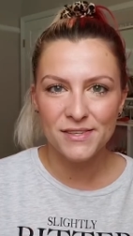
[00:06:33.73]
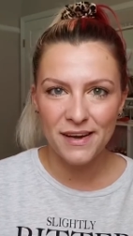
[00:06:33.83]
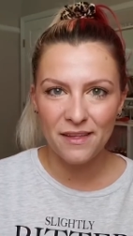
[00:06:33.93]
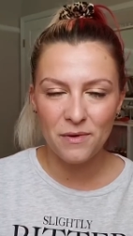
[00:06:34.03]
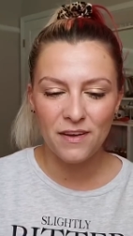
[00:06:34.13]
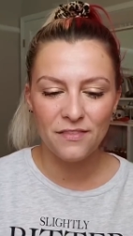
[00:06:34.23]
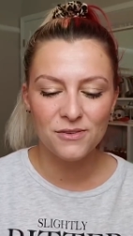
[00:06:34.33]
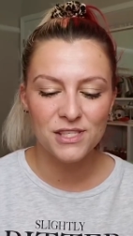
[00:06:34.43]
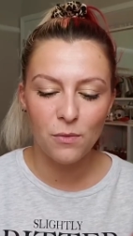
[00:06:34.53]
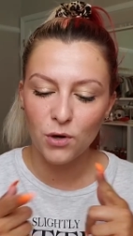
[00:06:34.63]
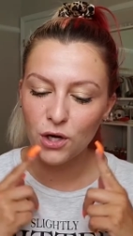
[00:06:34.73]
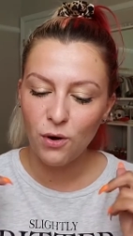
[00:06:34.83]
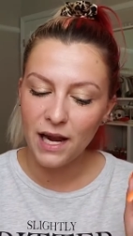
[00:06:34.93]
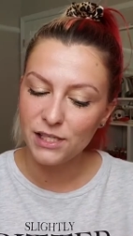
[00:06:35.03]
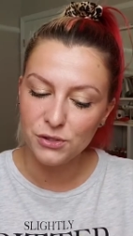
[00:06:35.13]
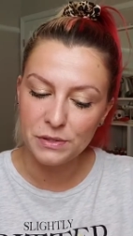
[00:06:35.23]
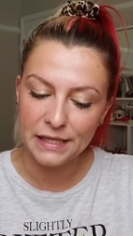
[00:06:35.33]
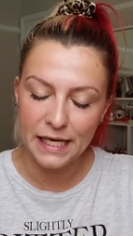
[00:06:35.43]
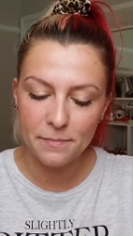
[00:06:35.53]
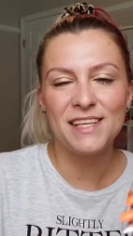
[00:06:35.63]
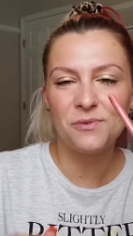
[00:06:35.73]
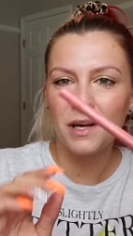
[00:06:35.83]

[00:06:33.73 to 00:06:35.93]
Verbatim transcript: now that we've got those done, we're gonna go ahead and do lips. So we're gonna